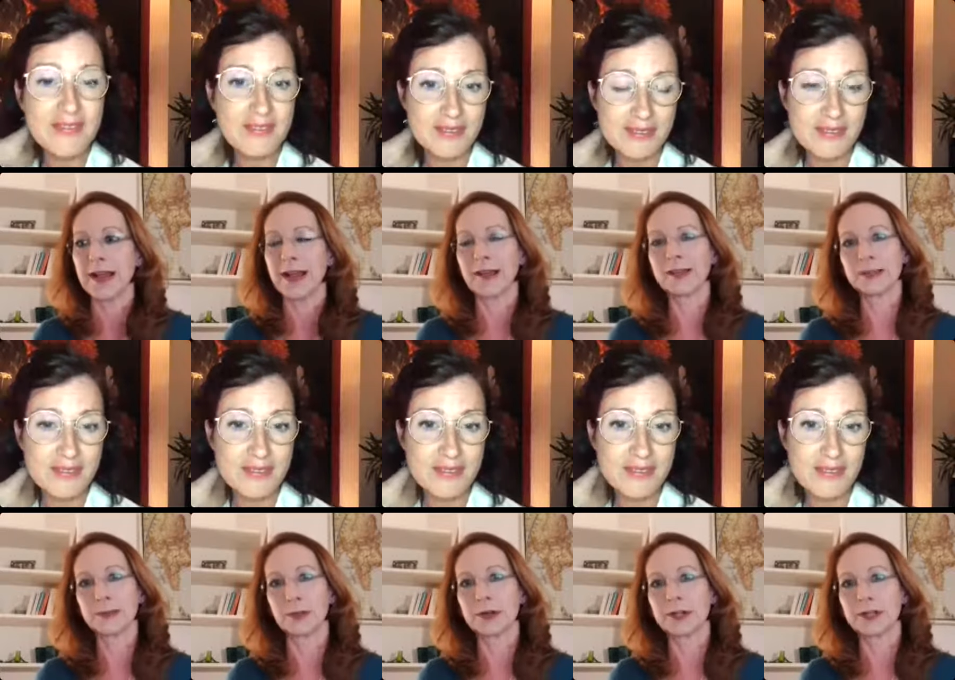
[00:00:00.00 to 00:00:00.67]
Speaker 1: and
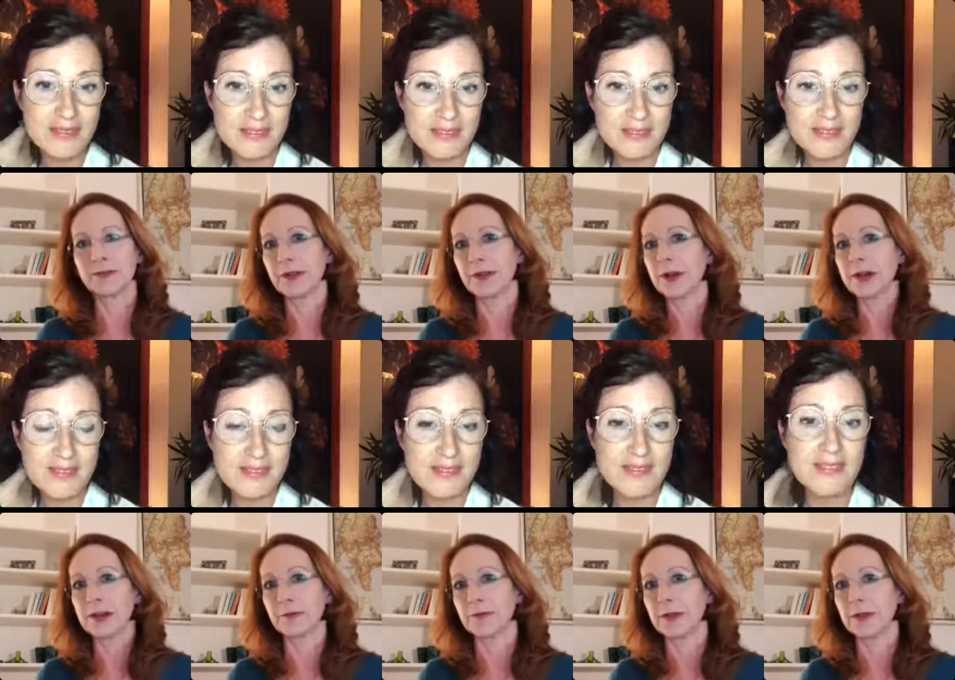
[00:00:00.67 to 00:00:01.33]
this book is very
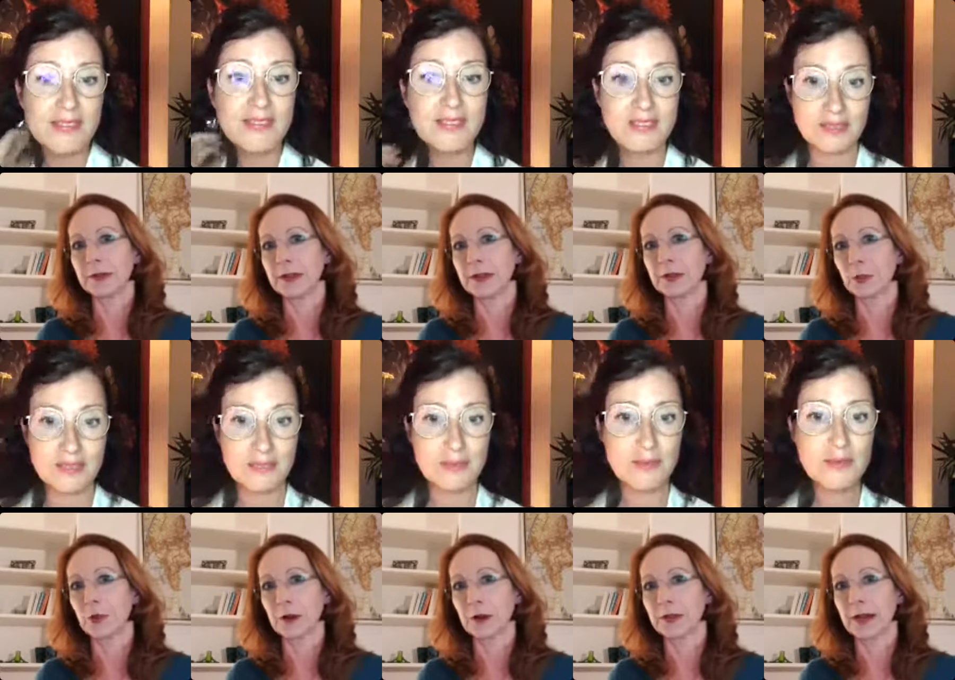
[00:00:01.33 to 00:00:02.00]
different than the
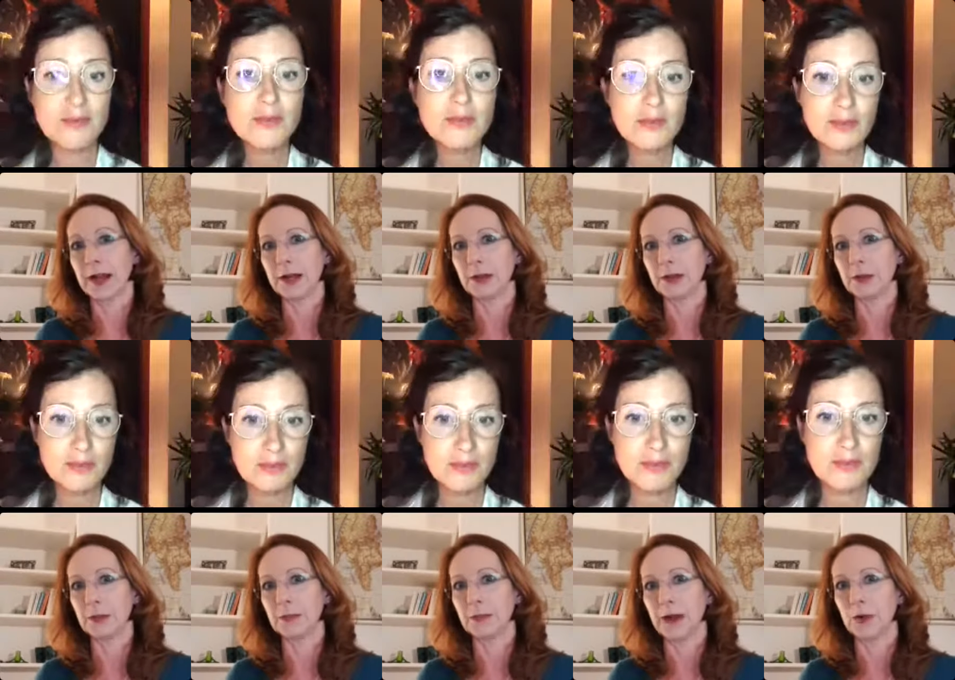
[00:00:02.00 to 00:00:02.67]
work that i
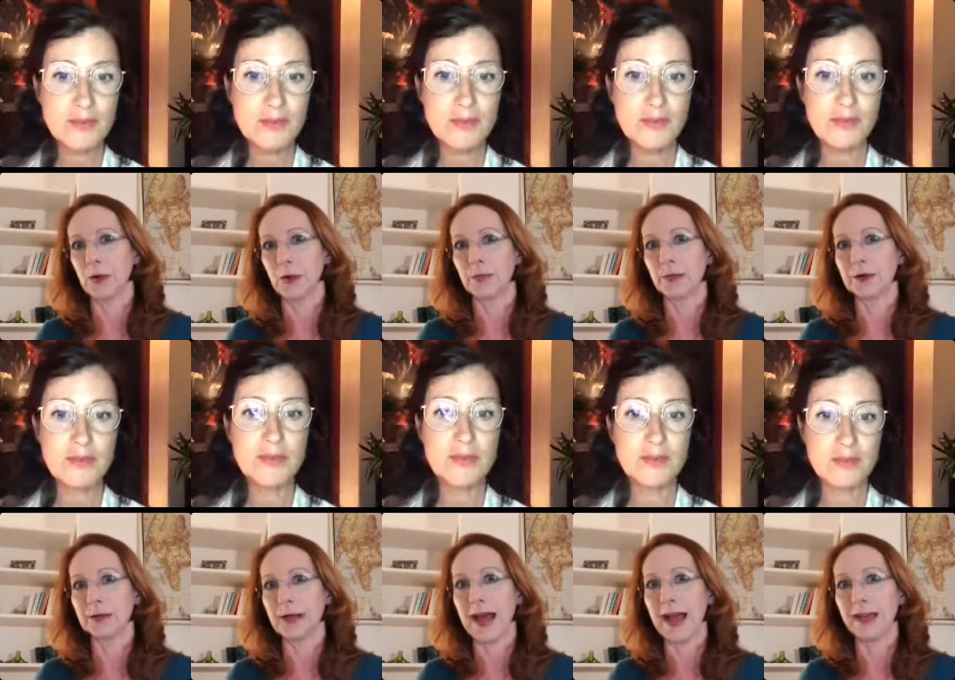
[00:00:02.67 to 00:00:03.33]
do in my corporate
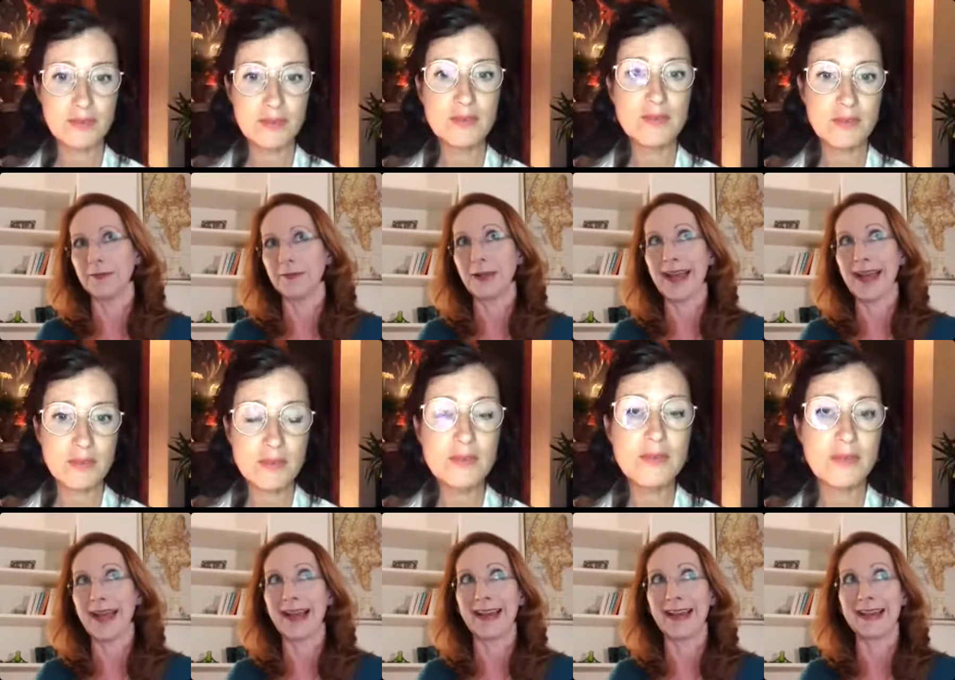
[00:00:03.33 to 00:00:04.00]
life
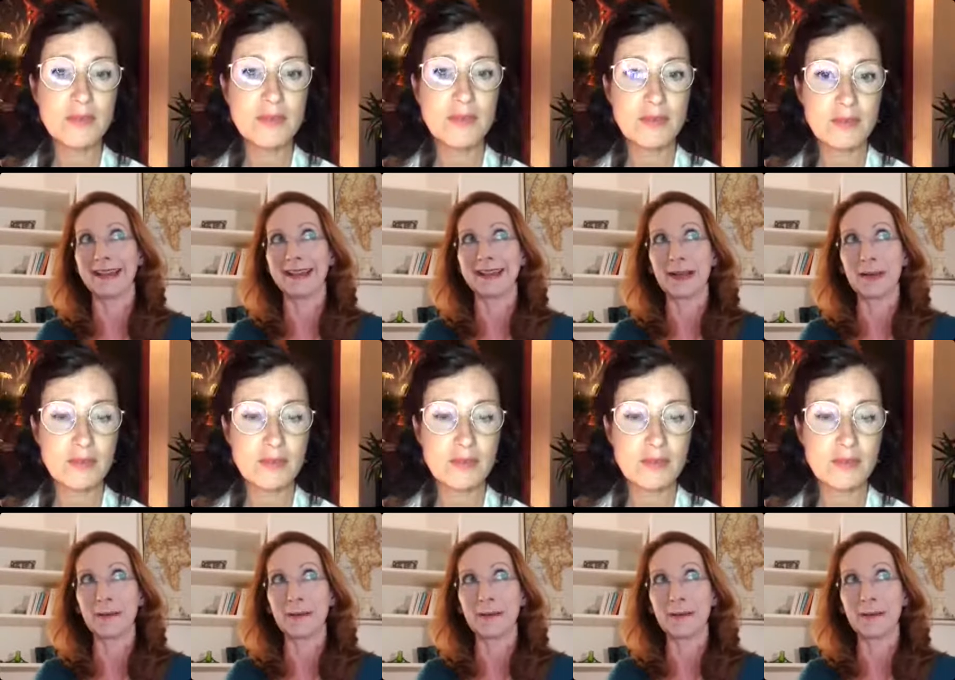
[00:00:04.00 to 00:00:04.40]
and